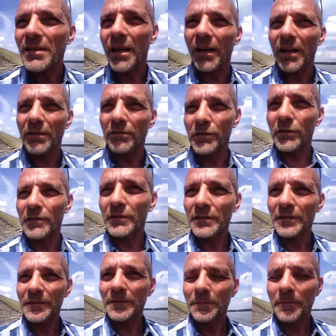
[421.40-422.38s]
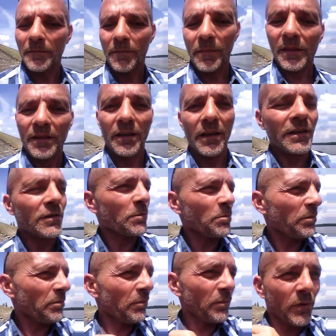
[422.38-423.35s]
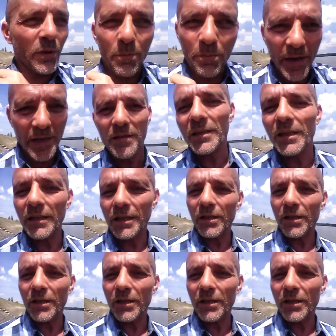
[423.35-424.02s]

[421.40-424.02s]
to love. It's the best thing